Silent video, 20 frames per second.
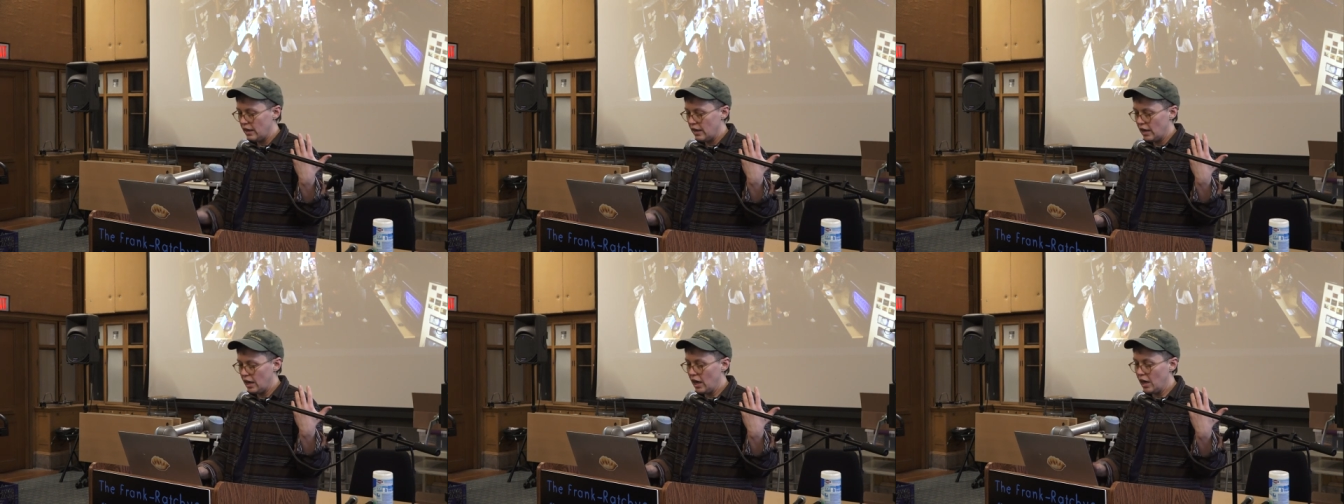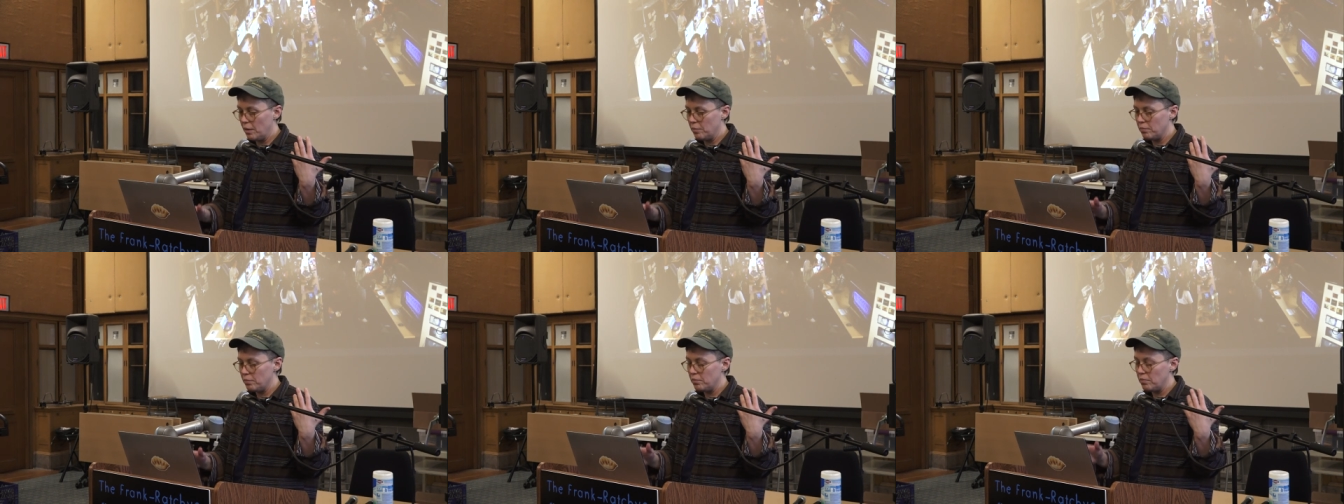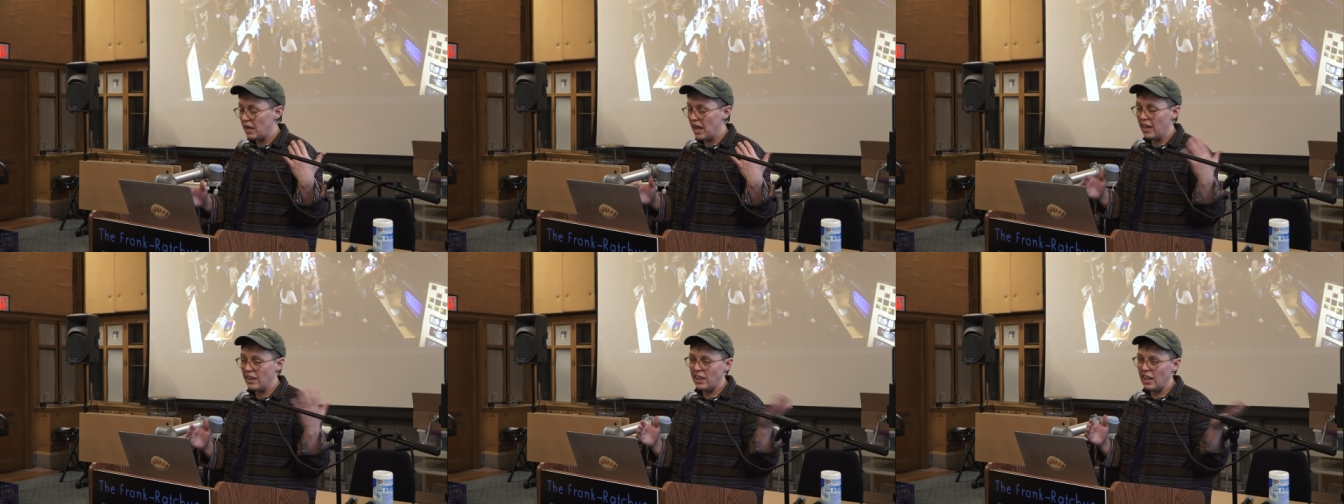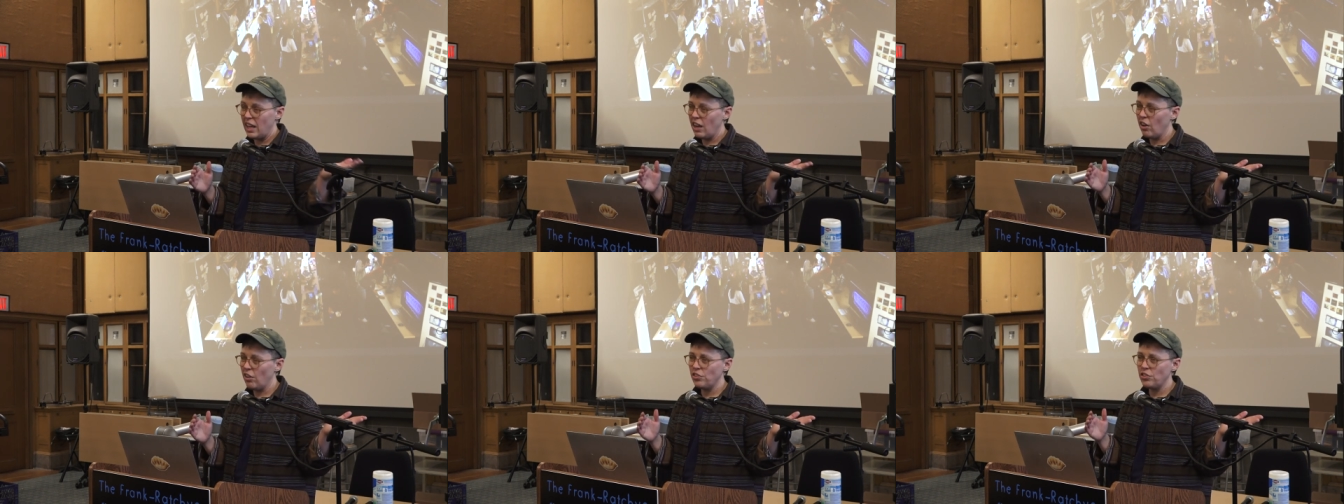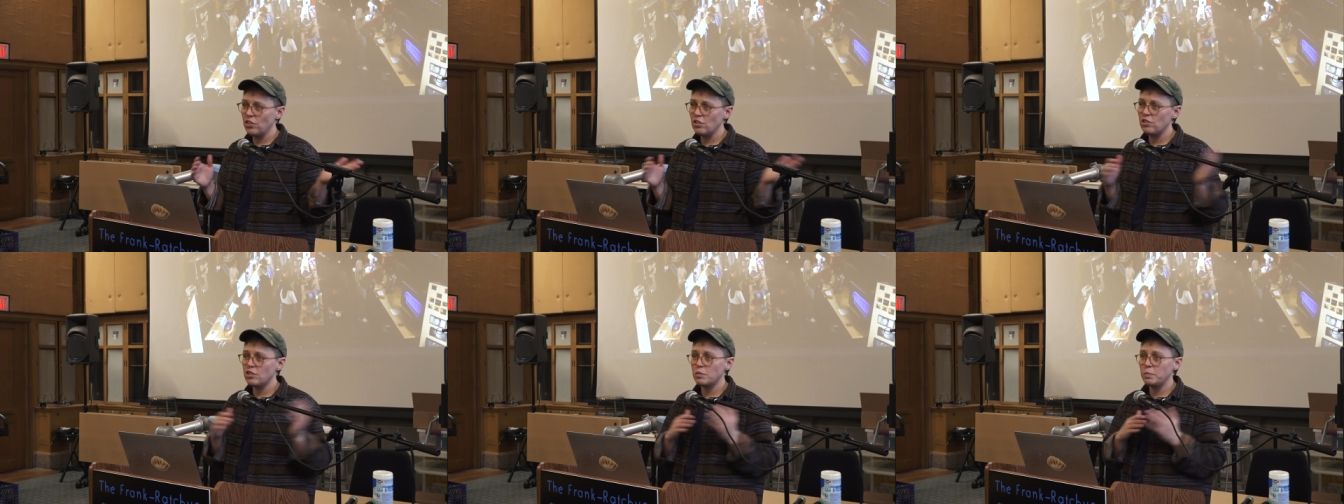And they
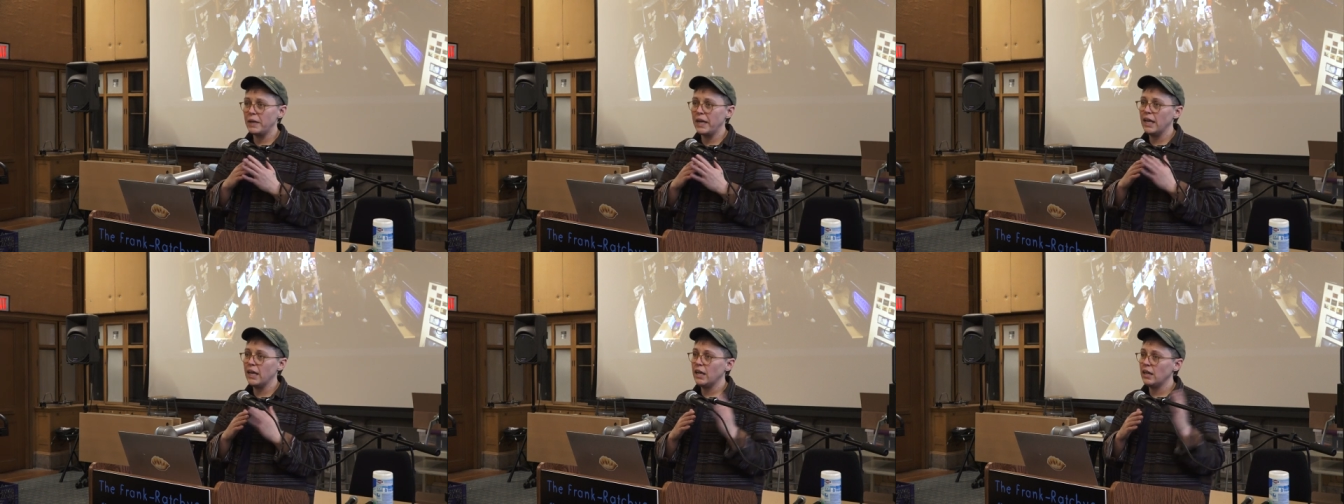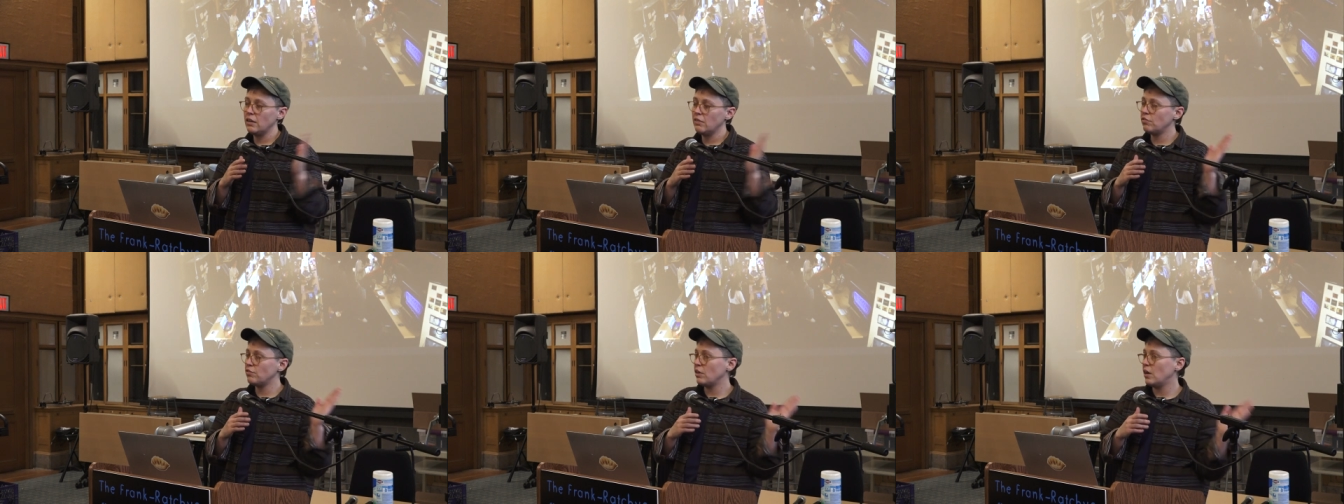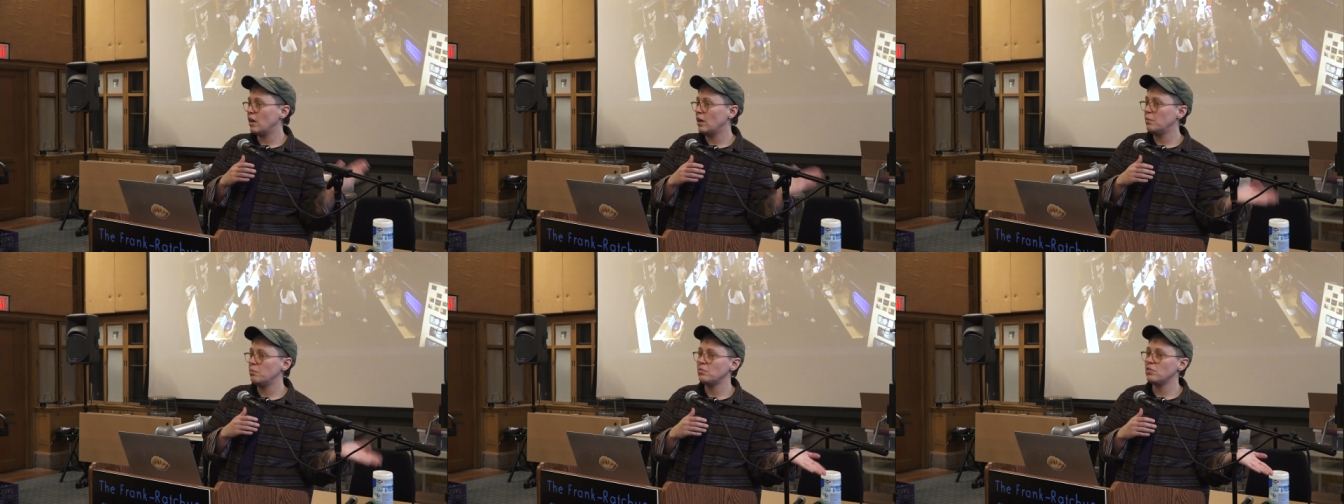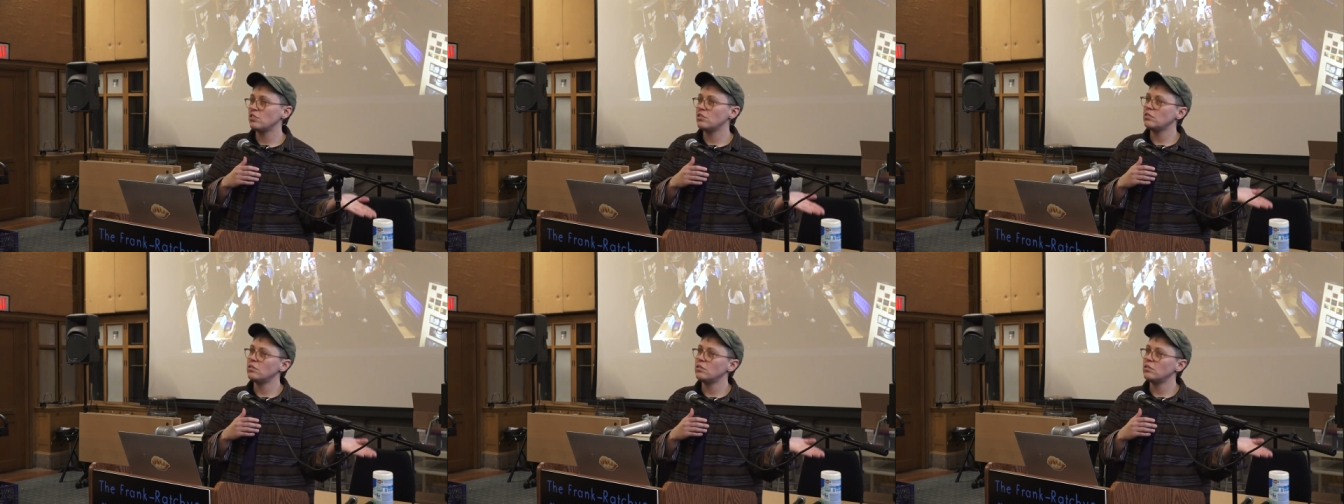also span from,